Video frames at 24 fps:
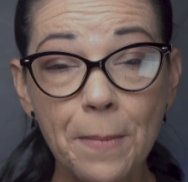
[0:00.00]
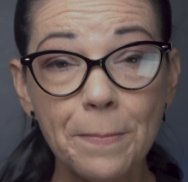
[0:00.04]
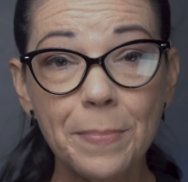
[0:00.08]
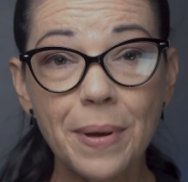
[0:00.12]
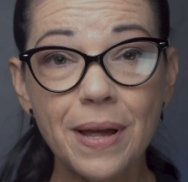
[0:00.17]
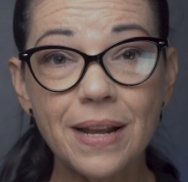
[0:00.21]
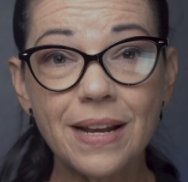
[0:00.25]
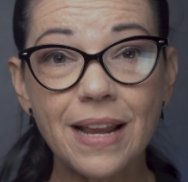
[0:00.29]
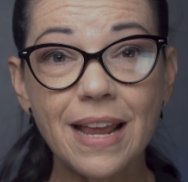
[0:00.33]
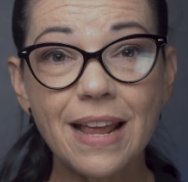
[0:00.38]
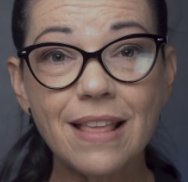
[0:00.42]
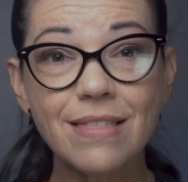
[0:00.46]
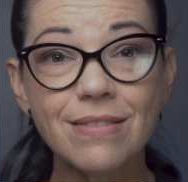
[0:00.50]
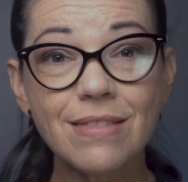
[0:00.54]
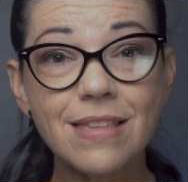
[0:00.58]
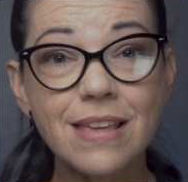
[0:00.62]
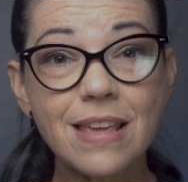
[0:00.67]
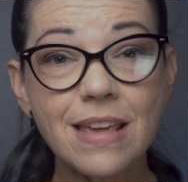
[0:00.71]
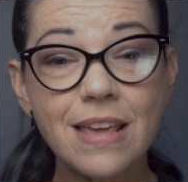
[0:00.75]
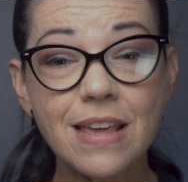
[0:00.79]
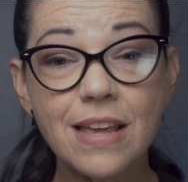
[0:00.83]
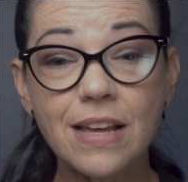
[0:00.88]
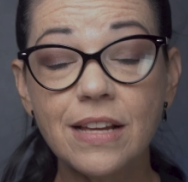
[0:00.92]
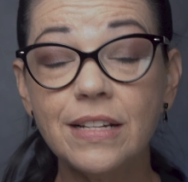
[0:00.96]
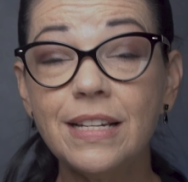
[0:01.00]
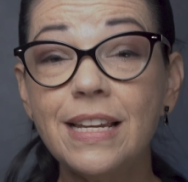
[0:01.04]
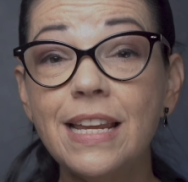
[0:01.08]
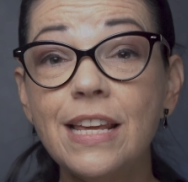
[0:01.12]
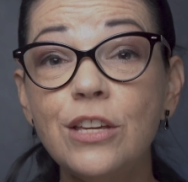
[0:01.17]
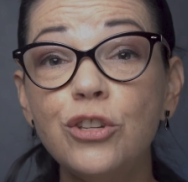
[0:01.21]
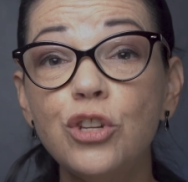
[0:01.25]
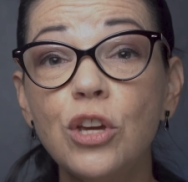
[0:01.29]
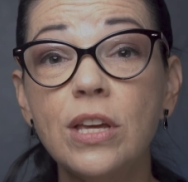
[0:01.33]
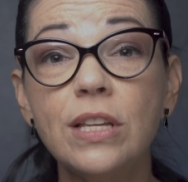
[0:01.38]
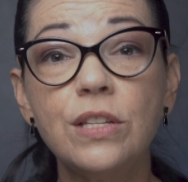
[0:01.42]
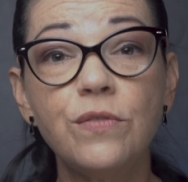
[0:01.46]
but the
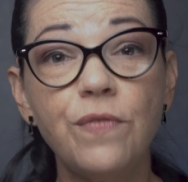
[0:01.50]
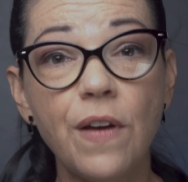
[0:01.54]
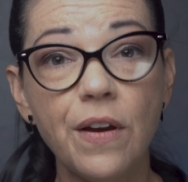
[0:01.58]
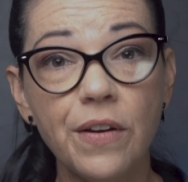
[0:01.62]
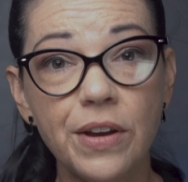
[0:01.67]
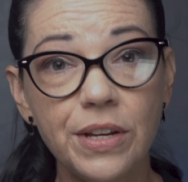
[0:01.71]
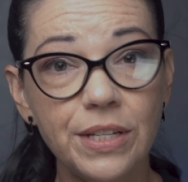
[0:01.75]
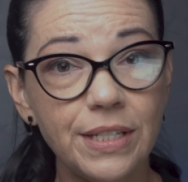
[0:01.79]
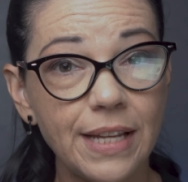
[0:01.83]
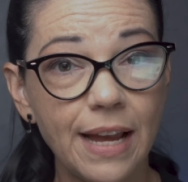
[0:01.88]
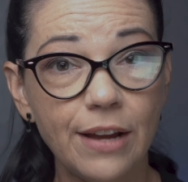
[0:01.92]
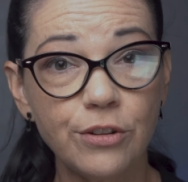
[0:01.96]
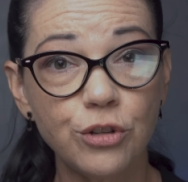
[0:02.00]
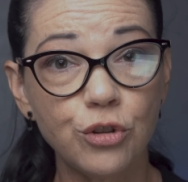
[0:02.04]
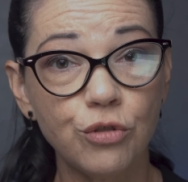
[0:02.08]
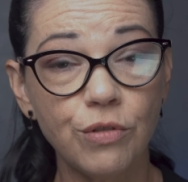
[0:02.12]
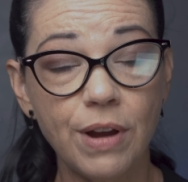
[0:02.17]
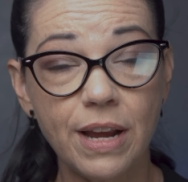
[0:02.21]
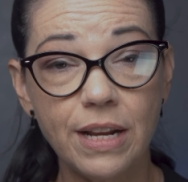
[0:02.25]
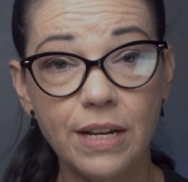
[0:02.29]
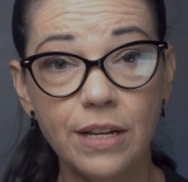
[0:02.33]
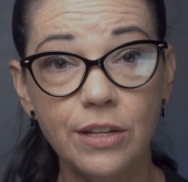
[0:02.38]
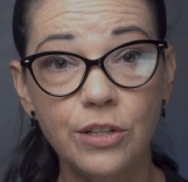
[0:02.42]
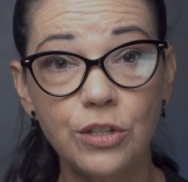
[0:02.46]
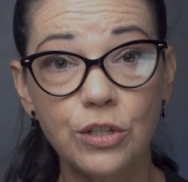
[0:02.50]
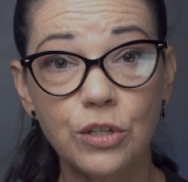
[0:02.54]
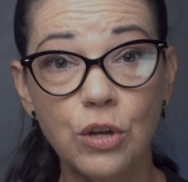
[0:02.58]
niche is very saturated,